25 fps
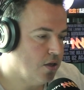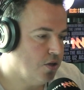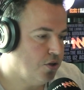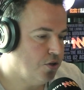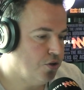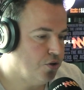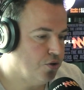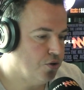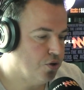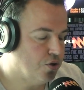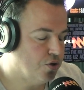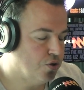
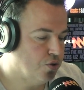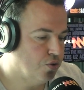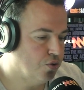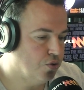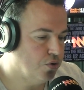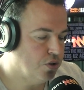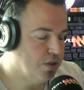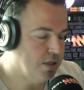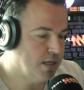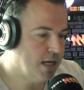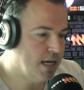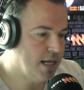you
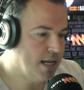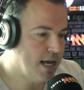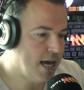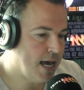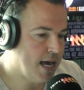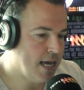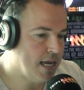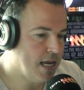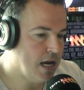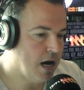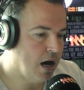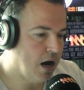could get
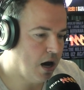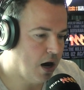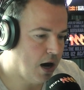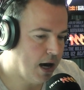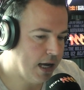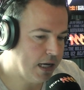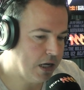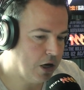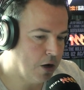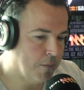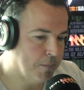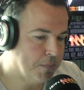a
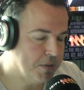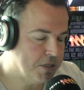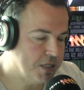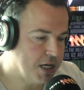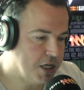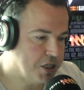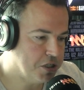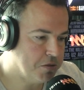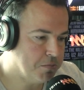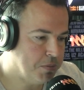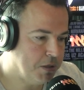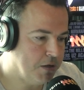high
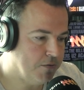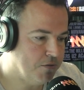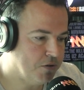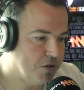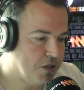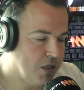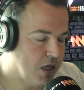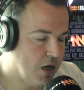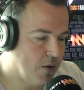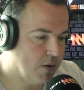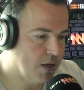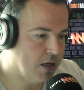compensation pick for
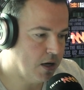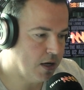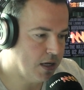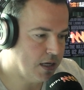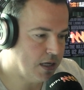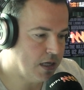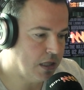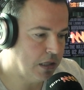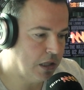Degoe, i.e.